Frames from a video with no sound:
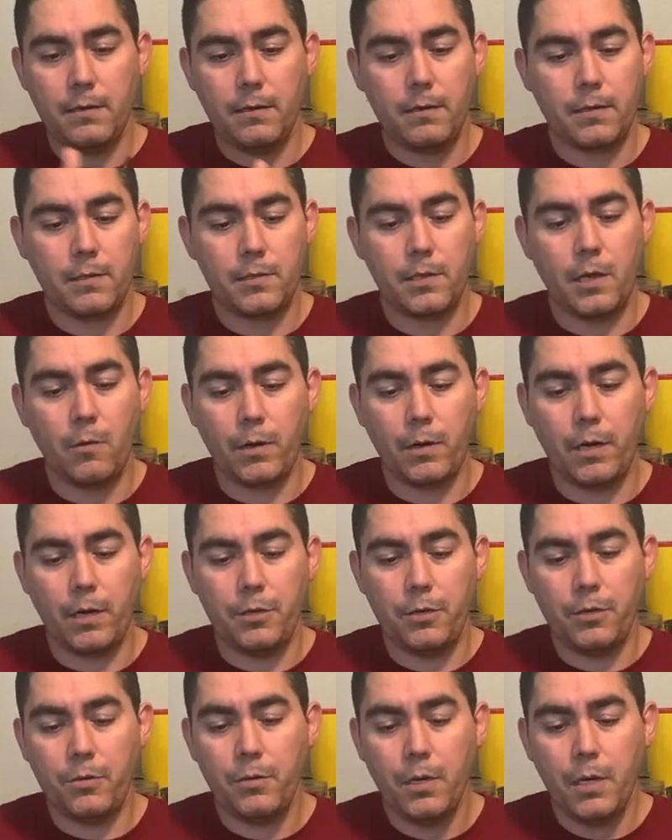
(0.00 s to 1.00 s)
That's all we're gonna
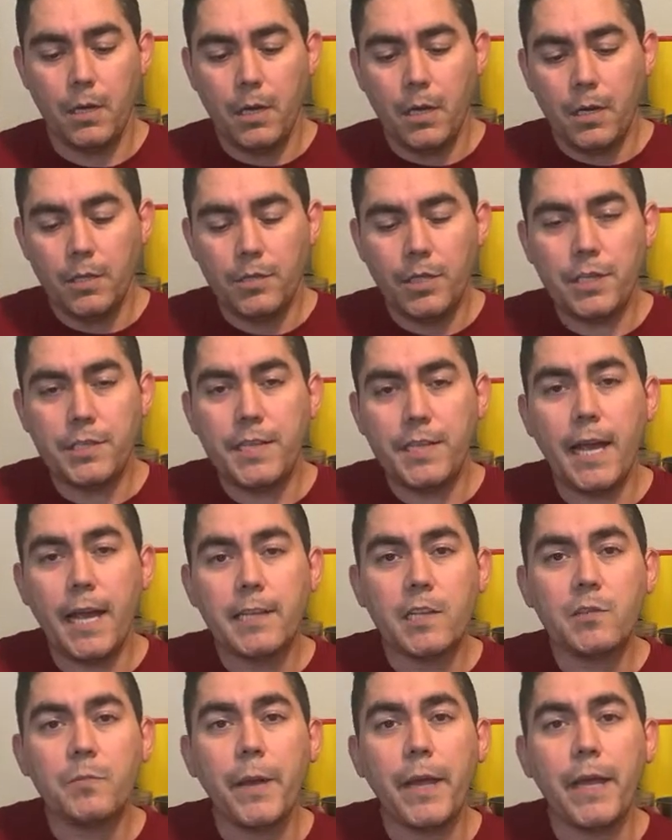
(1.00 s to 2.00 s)
do. So you see, I
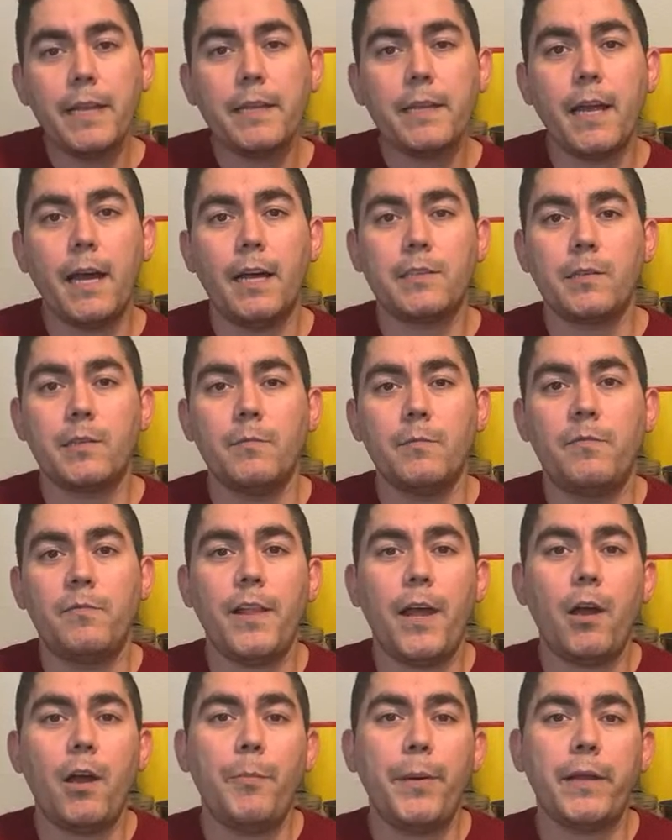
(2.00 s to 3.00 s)
just made some
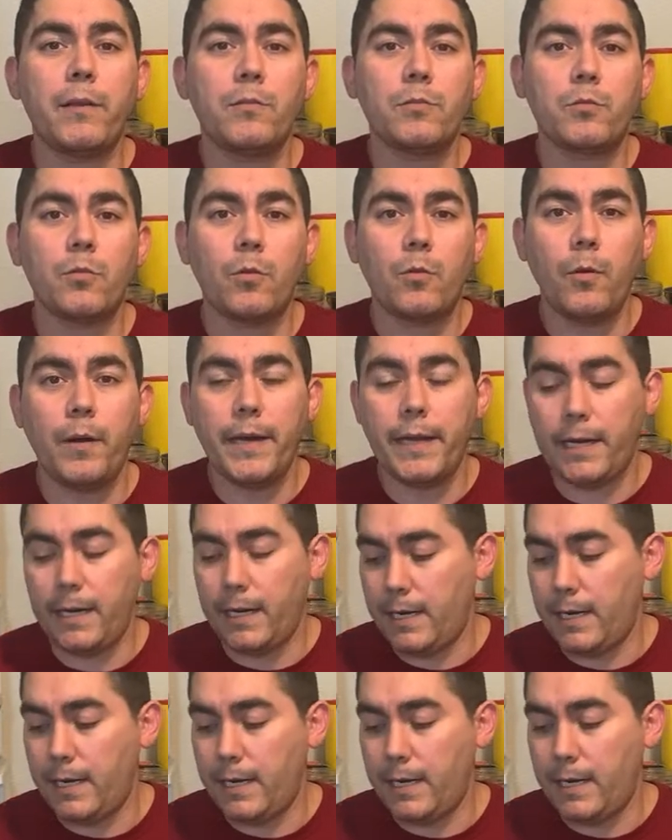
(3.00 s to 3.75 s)
flower petals real quick.